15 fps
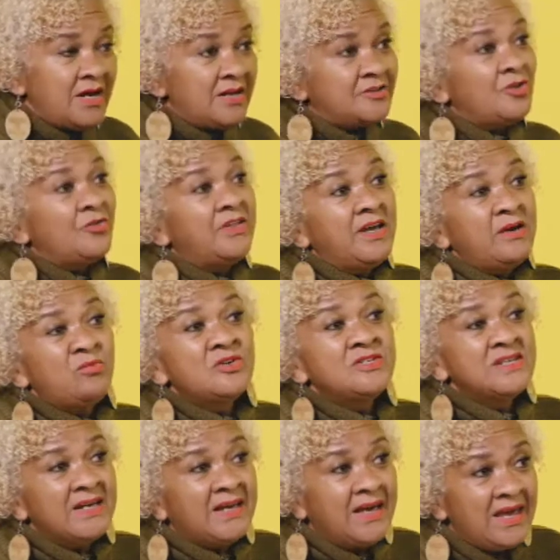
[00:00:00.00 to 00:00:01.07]
So there was
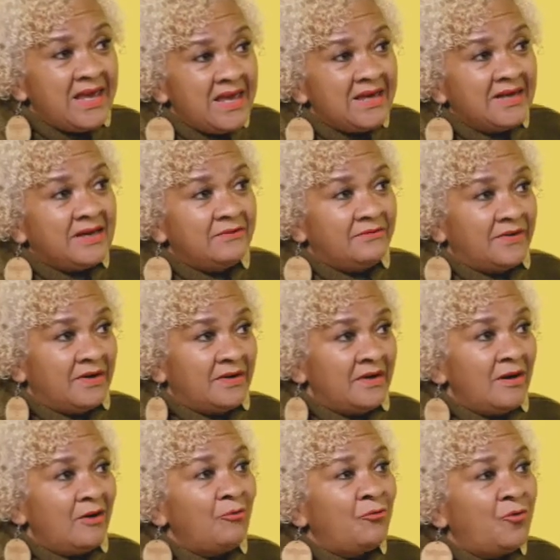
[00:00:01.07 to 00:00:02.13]
a caregiver
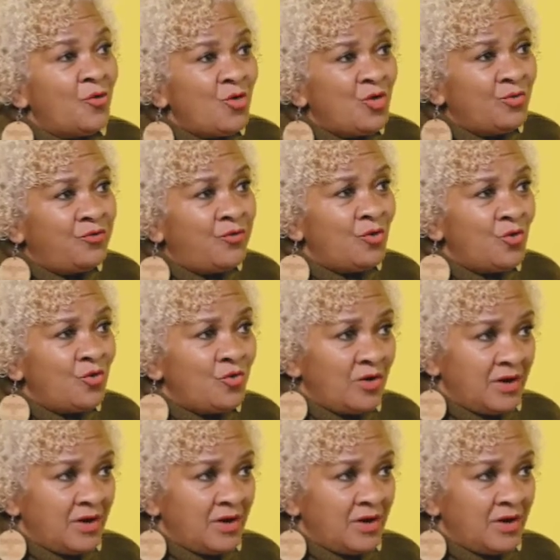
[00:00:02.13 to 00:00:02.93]
for